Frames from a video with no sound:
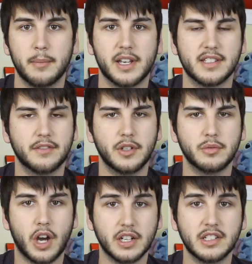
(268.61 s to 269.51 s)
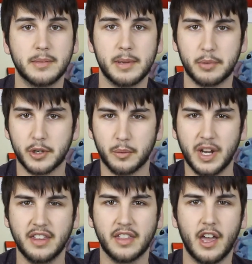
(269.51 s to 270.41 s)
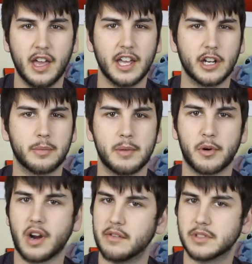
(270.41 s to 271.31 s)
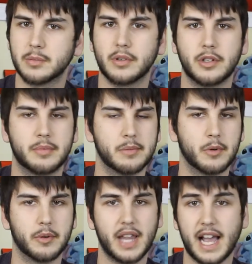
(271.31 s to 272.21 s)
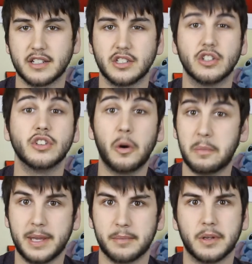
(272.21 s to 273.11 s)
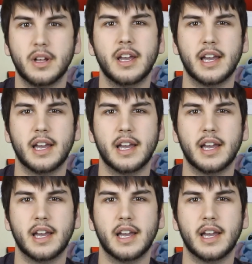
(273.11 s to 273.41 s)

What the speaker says: Because if you talk to the people you're with, it'll be more comfortable, you'll be more relaxed, you'll know people.